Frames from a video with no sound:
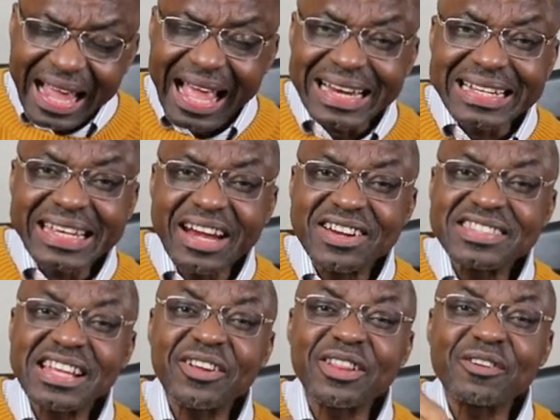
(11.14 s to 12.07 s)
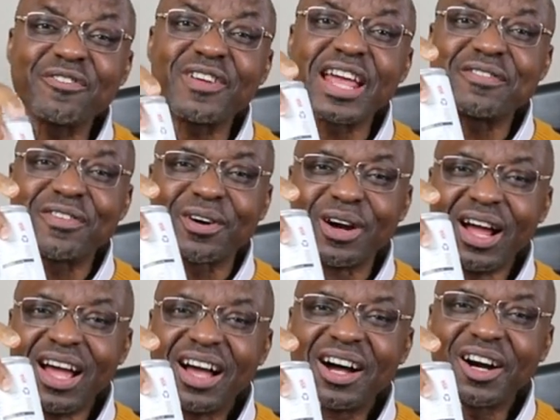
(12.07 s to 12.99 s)
And here is another
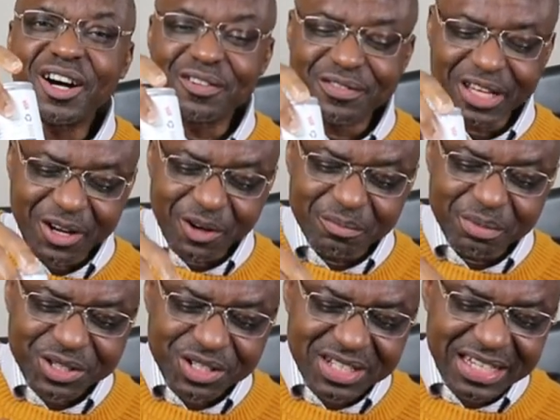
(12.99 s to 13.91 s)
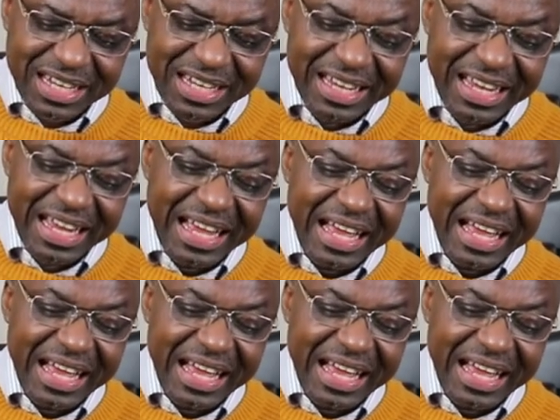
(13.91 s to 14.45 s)
flavor of the kombucha tea.